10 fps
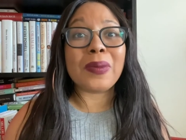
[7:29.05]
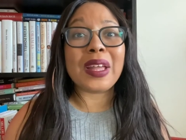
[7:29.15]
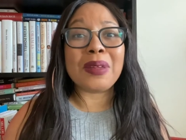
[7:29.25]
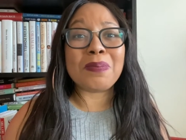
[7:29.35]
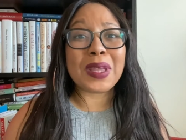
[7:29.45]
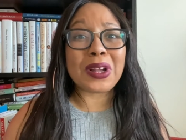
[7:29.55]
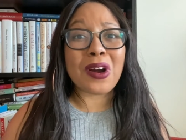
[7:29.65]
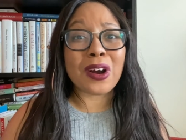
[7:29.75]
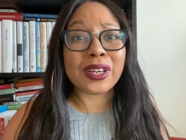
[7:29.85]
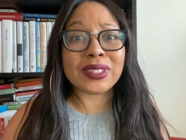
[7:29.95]
and make
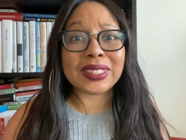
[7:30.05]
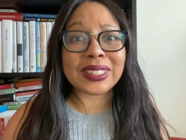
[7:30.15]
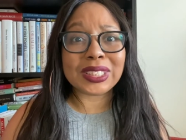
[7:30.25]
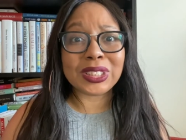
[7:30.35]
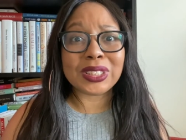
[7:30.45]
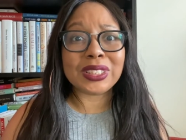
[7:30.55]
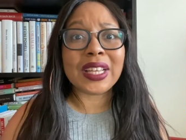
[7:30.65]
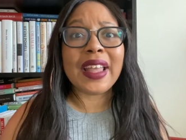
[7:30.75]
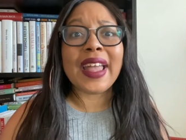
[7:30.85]
hard decisions.